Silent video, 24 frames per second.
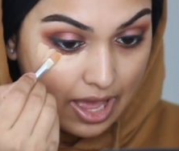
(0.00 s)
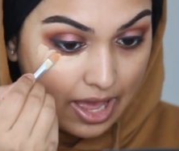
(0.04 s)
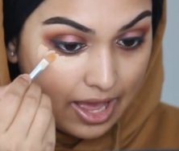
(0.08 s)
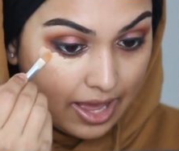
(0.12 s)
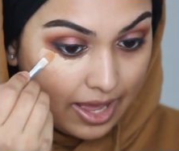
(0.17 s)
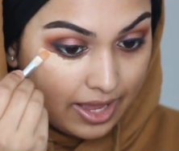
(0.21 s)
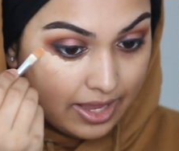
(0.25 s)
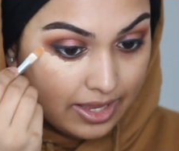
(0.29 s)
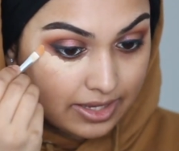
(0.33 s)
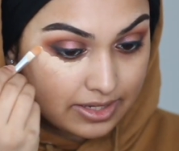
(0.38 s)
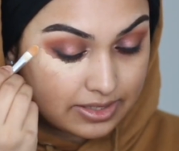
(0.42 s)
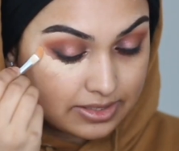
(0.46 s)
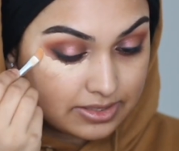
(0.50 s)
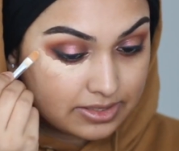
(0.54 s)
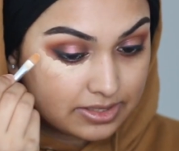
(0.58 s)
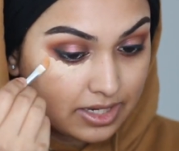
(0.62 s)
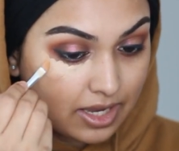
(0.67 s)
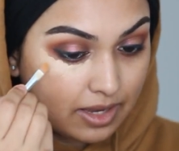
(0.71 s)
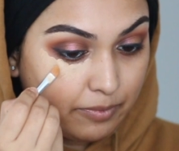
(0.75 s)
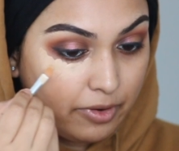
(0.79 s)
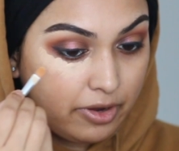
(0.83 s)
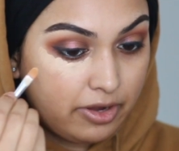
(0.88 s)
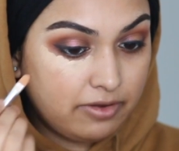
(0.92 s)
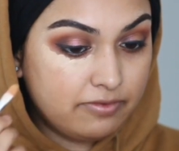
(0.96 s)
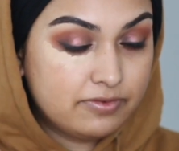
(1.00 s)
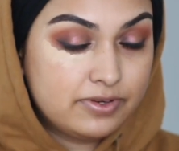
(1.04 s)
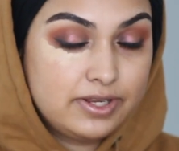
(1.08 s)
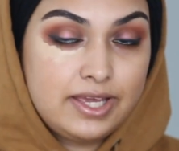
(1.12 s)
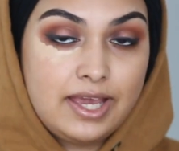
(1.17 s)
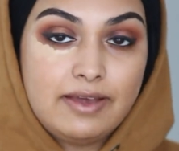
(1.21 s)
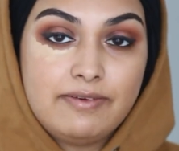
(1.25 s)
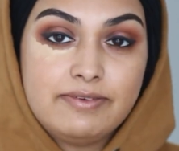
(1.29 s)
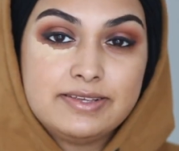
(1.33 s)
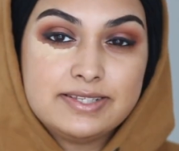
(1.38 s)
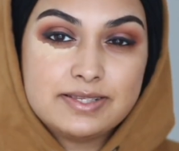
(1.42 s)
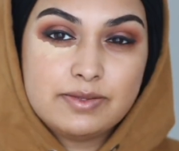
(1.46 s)
and I'm hopefully
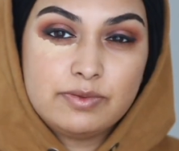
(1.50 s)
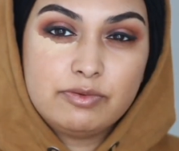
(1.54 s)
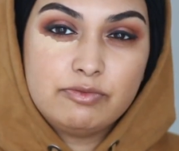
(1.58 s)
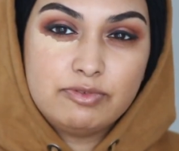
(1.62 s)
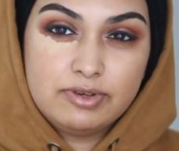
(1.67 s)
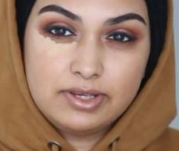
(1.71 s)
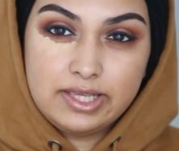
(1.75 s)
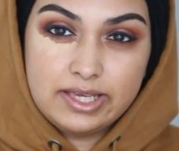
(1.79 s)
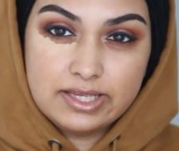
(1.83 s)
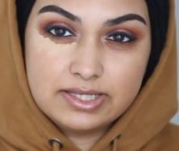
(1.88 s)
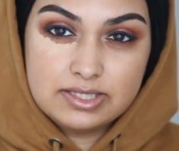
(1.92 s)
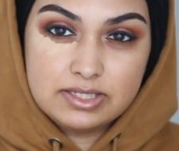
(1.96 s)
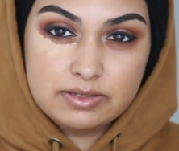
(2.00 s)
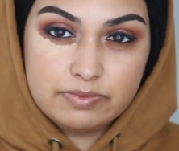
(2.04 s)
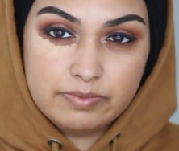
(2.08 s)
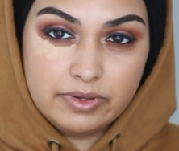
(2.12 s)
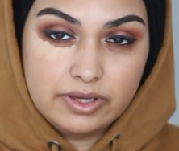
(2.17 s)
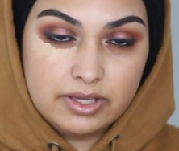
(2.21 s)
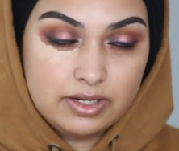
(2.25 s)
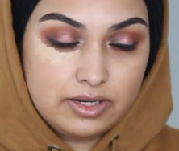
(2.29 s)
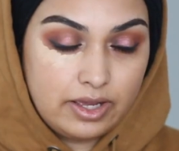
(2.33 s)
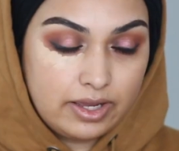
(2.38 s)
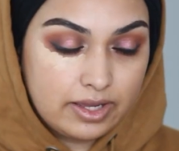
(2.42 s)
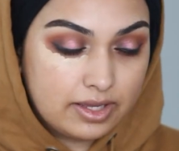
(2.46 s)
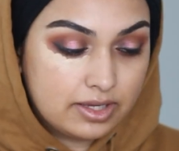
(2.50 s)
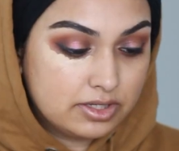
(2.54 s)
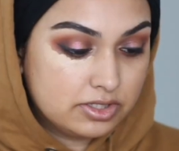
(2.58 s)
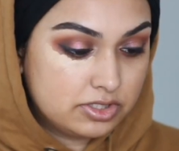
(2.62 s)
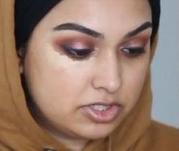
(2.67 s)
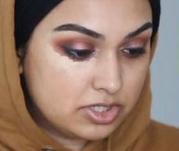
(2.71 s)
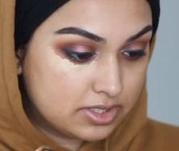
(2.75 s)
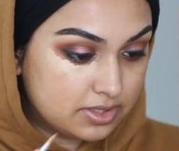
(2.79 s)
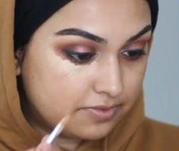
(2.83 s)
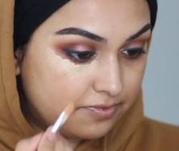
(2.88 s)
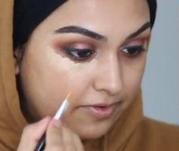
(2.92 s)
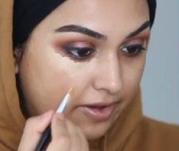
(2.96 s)
having something really intimate, like
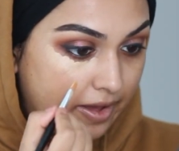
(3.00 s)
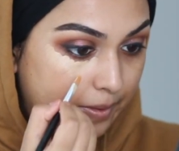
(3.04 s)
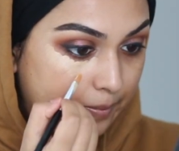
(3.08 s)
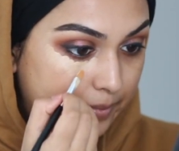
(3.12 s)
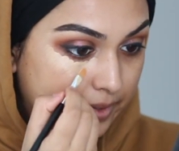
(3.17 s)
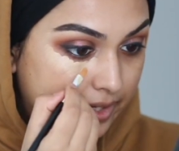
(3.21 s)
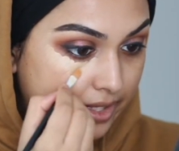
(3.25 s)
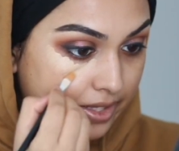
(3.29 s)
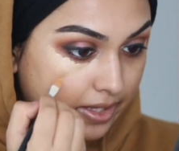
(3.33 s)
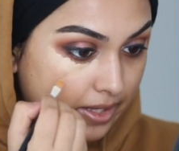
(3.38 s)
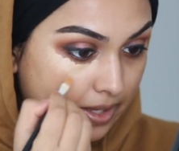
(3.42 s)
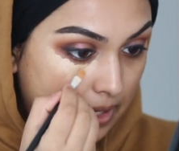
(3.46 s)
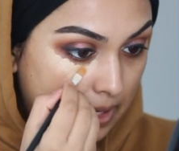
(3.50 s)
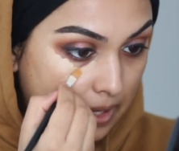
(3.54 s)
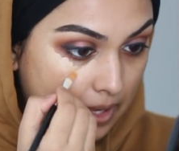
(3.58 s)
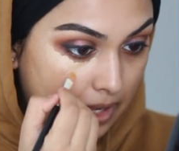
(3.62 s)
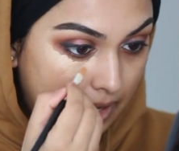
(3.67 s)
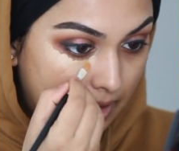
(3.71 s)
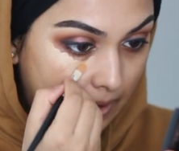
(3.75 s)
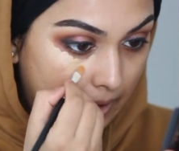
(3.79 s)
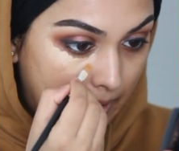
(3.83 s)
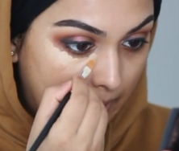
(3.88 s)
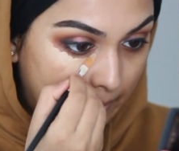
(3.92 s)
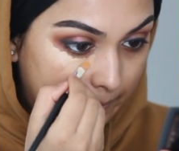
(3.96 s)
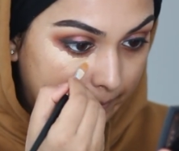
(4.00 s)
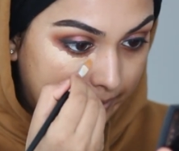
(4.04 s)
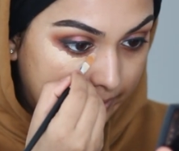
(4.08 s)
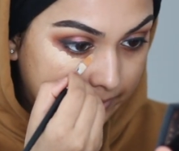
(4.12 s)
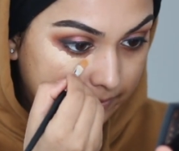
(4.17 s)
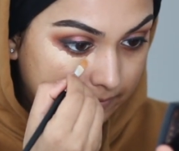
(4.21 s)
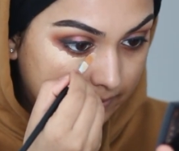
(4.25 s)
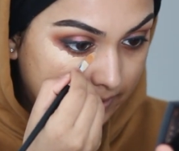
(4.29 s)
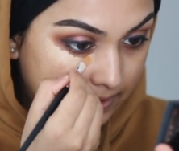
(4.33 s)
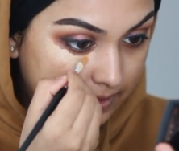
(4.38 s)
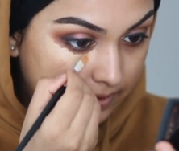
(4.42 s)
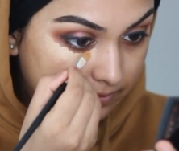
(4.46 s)
just family
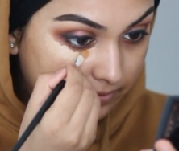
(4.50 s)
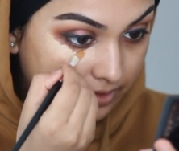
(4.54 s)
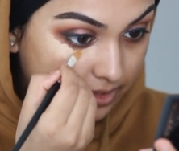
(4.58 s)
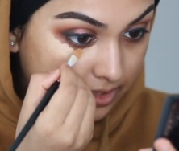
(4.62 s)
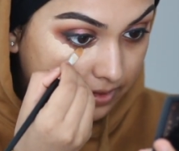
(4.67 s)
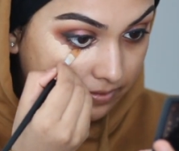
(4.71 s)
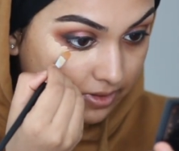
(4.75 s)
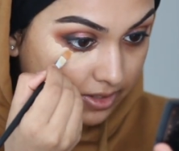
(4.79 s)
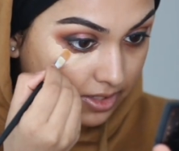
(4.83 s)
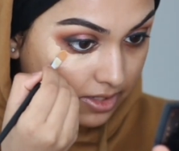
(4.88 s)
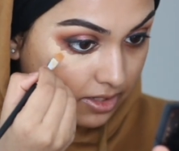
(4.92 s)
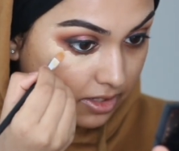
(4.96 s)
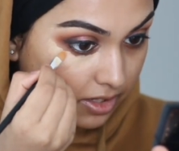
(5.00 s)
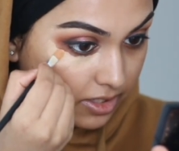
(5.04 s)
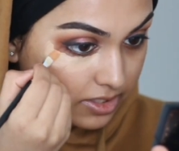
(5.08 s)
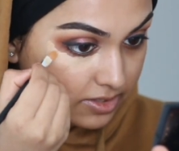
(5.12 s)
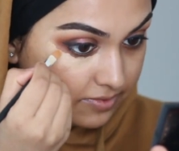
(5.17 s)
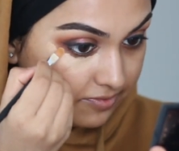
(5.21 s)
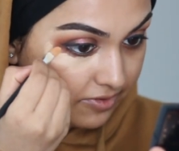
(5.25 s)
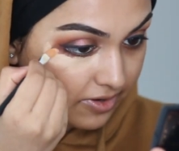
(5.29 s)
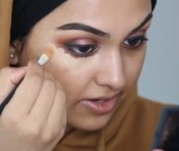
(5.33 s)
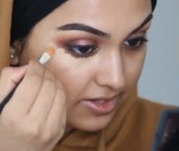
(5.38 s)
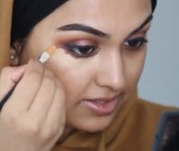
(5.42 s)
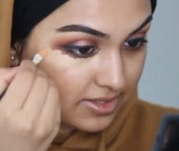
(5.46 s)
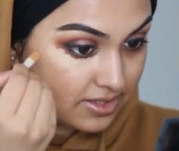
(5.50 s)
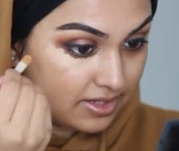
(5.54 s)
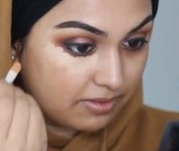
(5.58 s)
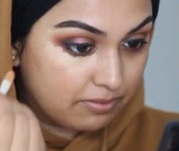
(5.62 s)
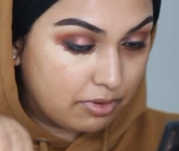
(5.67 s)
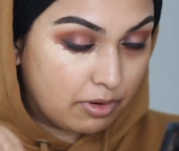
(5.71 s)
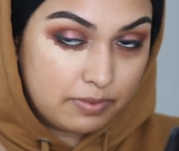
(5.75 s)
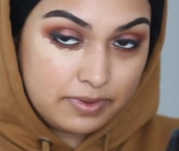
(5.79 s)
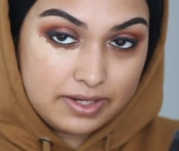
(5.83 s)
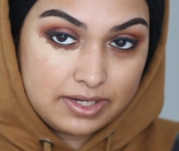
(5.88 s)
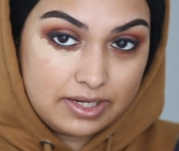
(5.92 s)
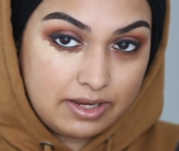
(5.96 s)
and really, really, really close friends that
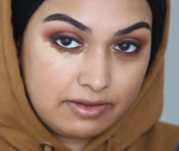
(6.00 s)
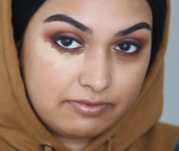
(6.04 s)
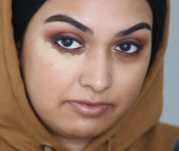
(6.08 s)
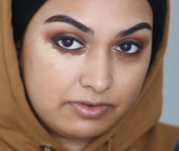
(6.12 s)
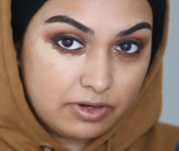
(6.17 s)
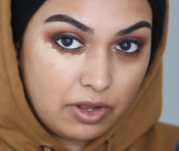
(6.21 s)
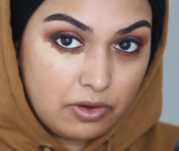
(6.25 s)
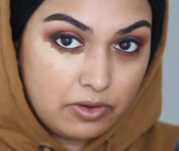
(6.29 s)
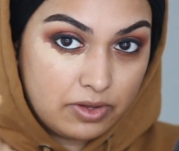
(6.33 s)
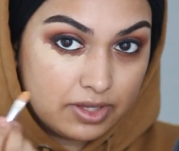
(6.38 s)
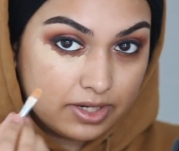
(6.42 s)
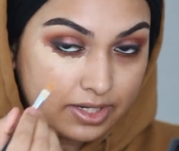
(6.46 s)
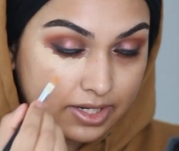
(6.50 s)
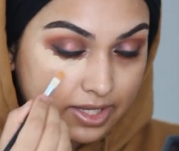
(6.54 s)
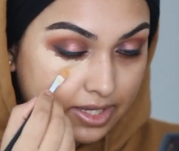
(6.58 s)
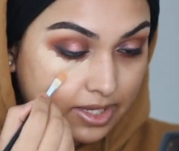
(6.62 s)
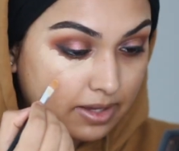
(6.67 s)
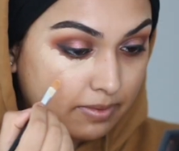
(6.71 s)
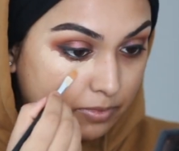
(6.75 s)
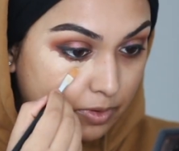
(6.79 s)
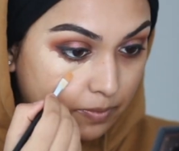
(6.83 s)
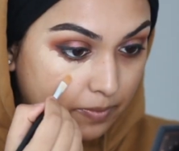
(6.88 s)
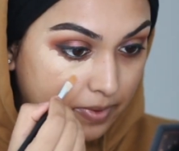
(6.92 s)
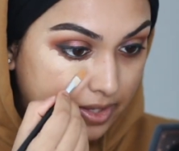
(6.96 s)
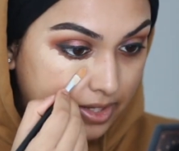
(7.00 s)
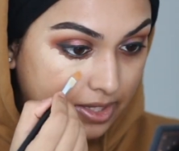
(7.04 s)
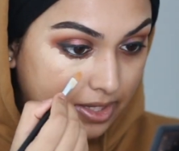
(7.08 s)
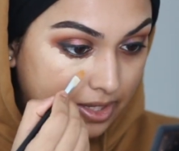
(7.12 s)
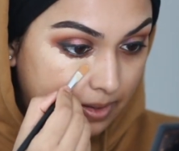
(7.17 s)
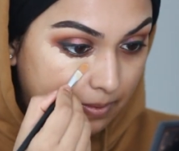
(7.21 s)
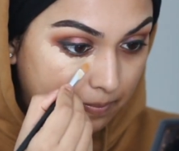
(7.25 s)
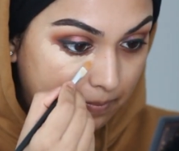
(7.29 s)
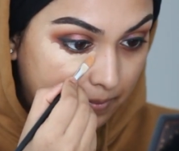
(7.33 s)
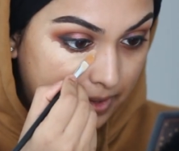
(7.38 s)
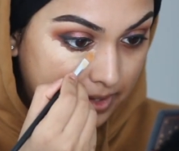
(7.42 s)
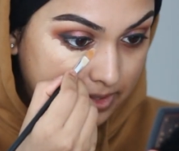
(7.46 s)
probably live locally. I'm not
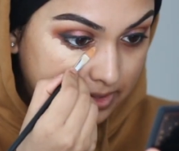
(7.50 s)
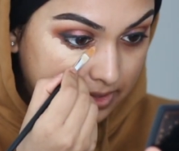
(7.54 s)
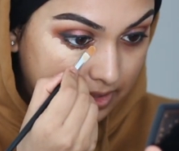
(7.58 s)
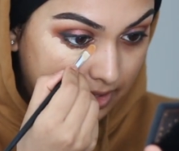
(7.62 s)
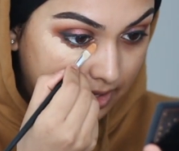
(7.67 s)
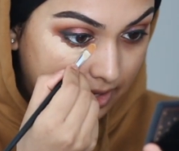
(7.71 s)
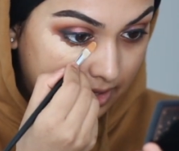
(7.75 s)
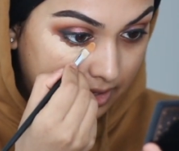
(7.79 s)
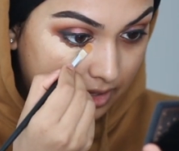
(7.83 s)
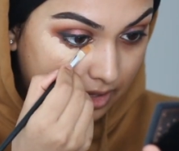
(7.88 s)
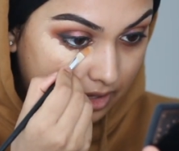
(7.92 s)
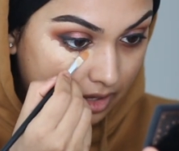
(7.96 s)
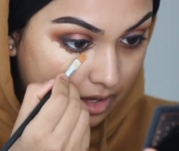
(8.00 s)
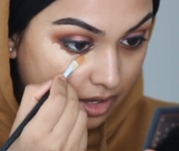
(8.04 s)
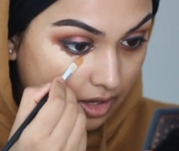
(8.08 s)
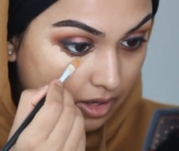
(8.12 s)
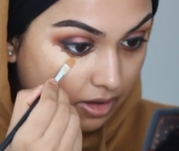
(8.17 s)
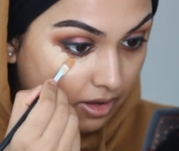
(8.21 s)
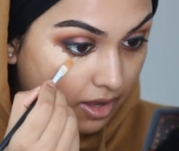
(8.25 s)
making a big thing.